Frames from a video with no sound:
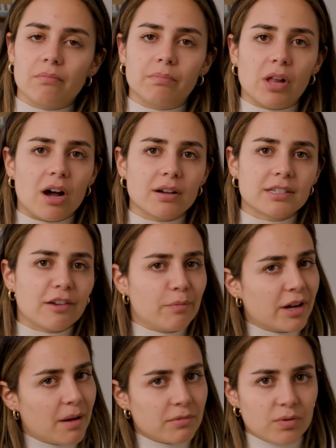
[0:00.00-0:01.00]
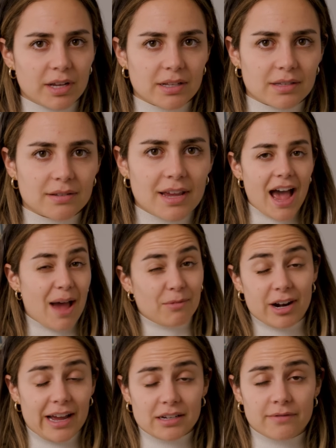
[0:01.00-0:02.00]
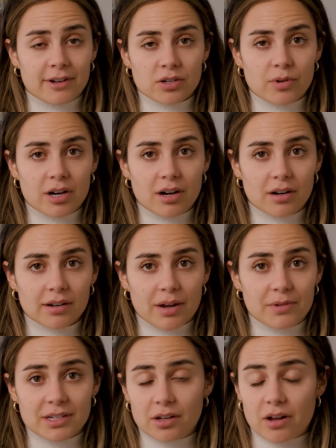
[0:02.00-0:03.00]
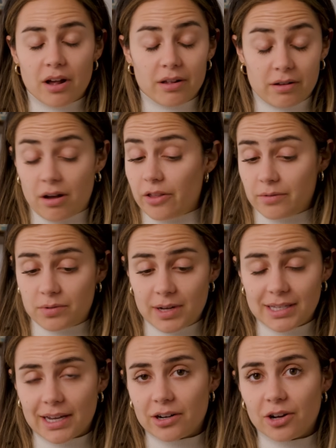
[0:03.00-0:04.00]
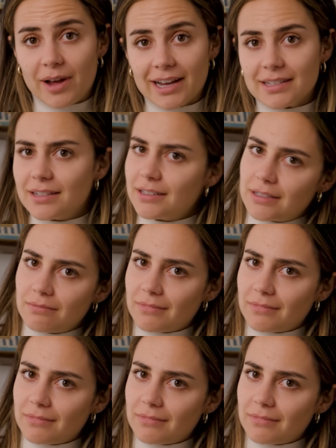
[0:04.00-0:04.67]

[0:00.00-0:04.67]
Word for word: Blogs have become tweets. I'm not active on Twitter. Can we still call, call them tweets? I don't know, X's?